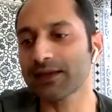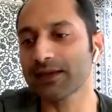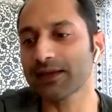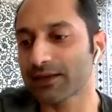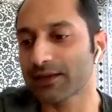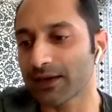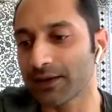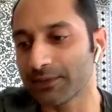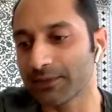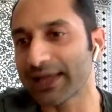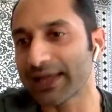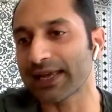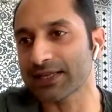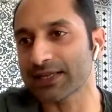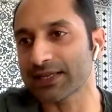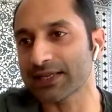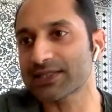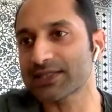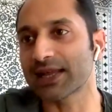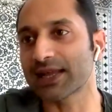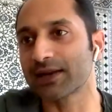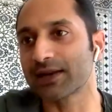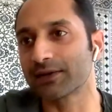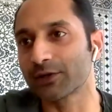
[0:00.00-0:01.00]
like I
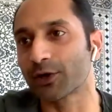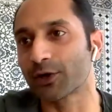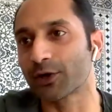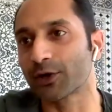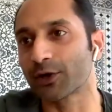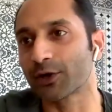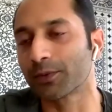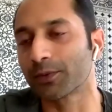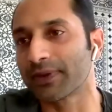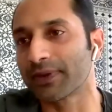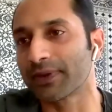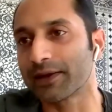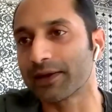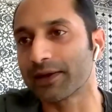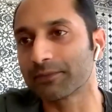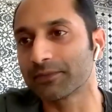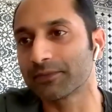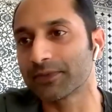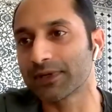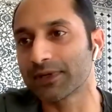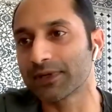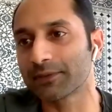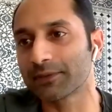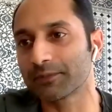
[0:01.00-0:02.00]
said,
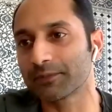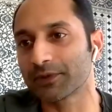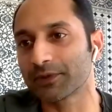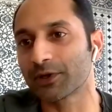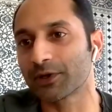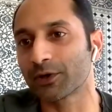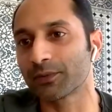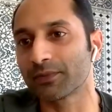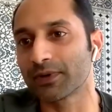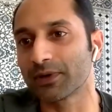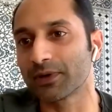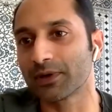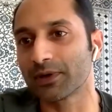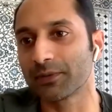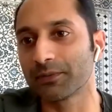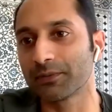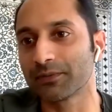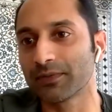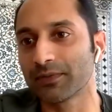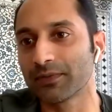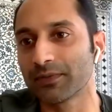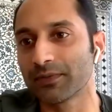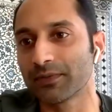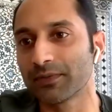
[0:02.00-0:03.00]

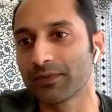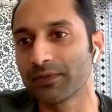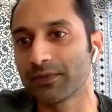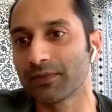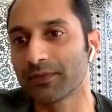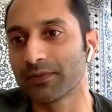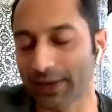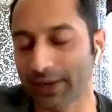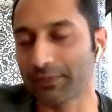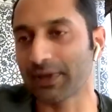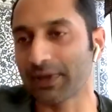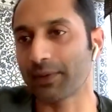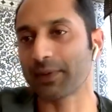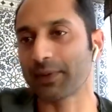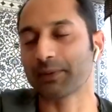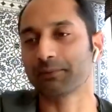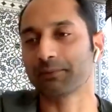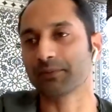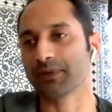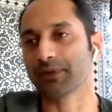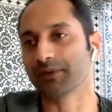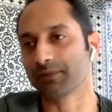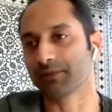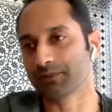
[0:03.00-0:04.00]

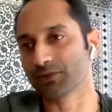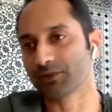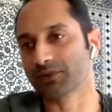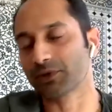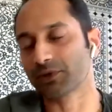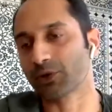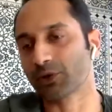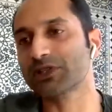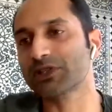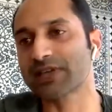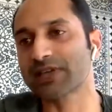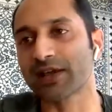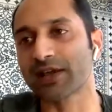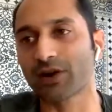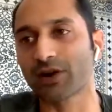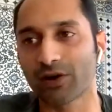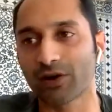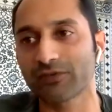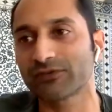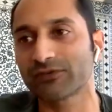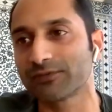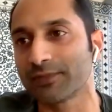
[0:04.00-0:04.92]
during takeoff,